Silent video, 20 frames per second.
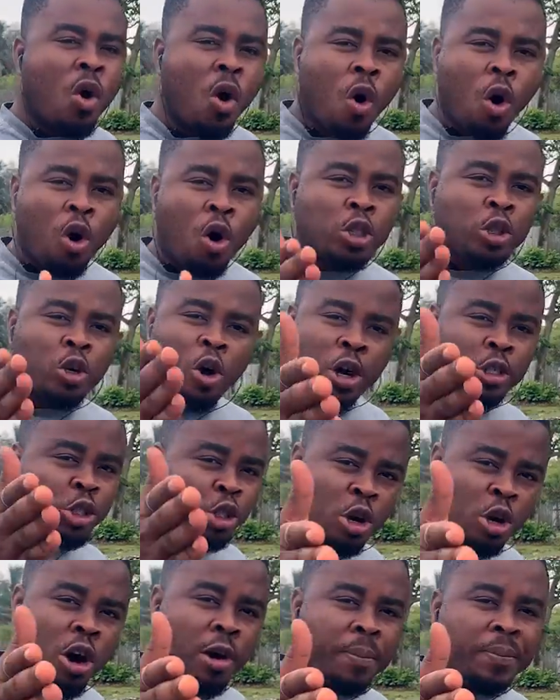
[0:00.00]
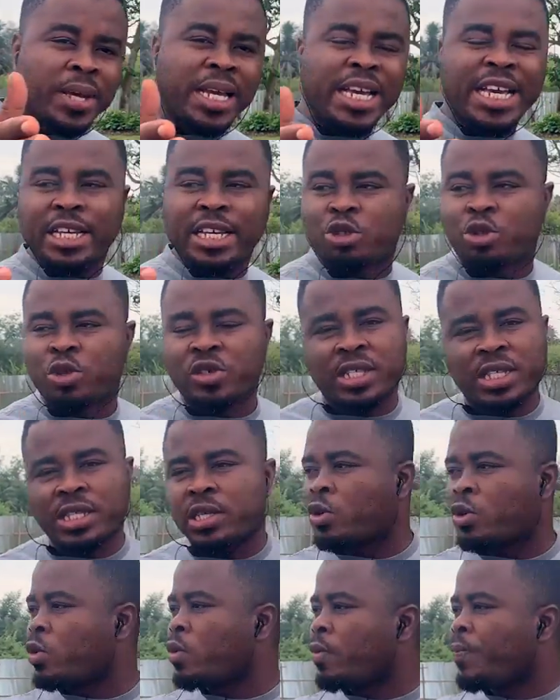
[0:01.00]
Or your job is to
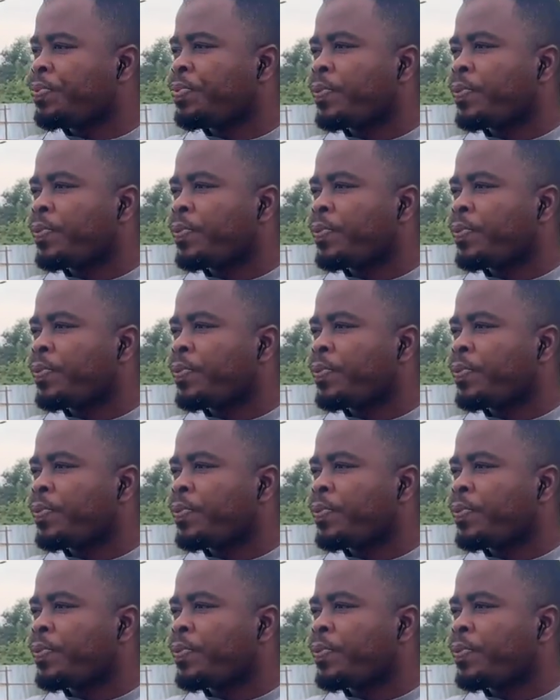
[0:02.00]
still